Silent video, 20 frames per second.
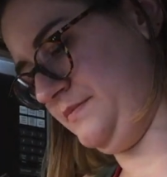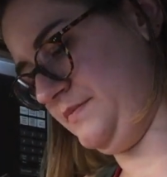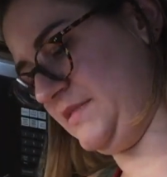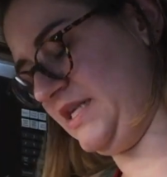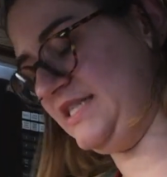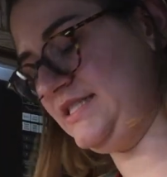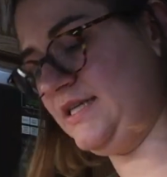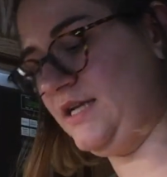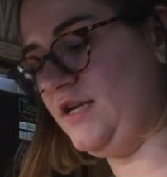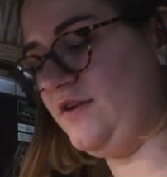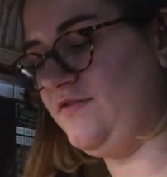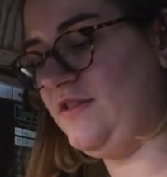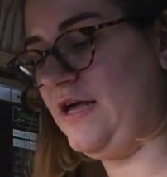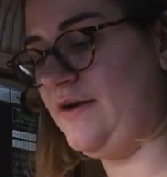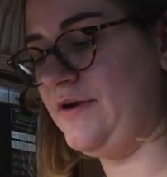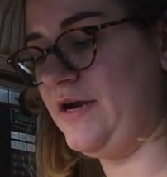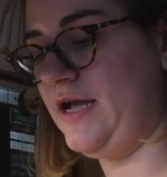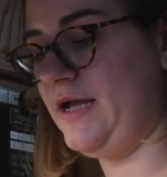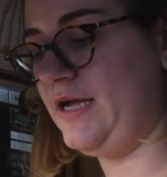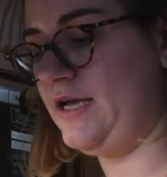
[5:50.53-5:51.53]
That's on the
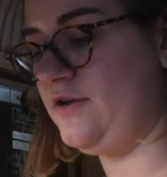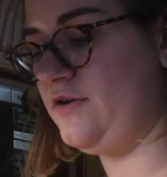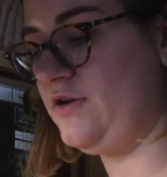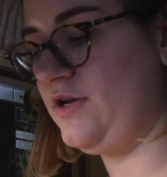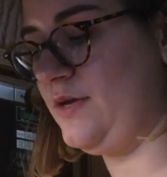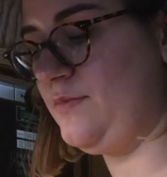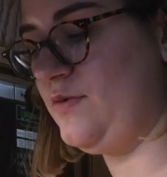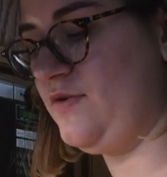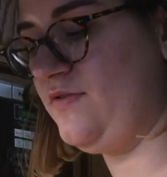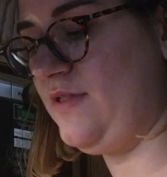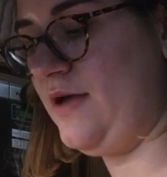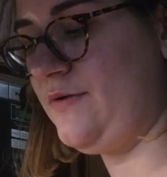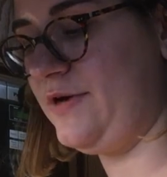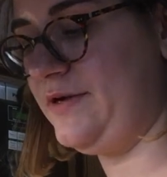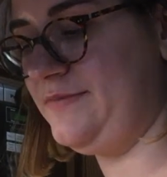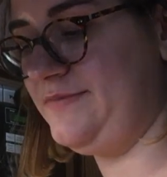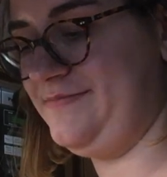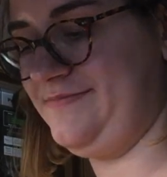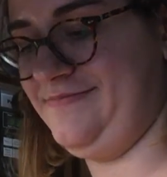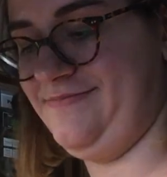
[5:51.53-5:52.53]
flour. I gotta go get my
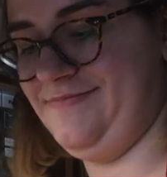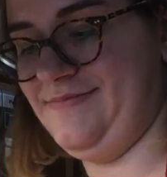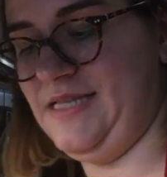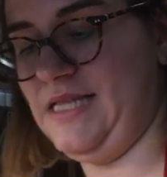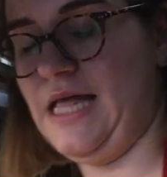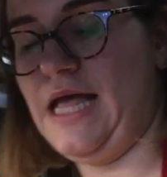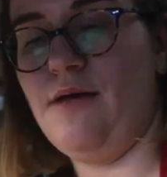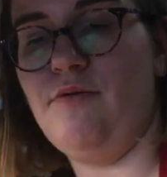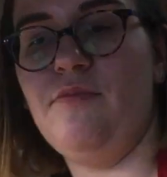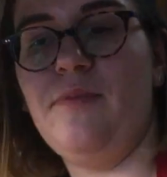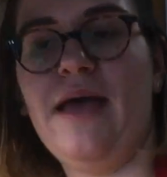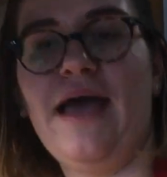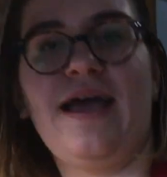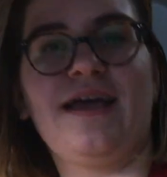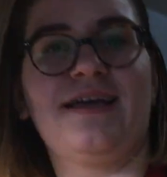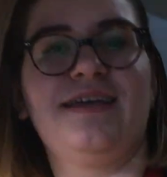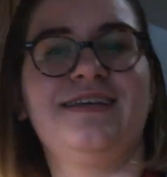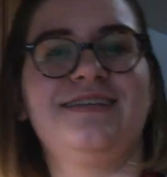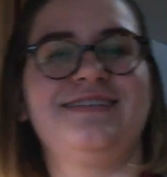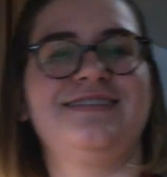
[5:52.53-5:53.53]
flour. I'll be
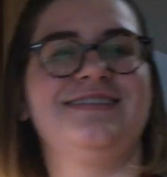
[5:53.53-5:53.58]
back.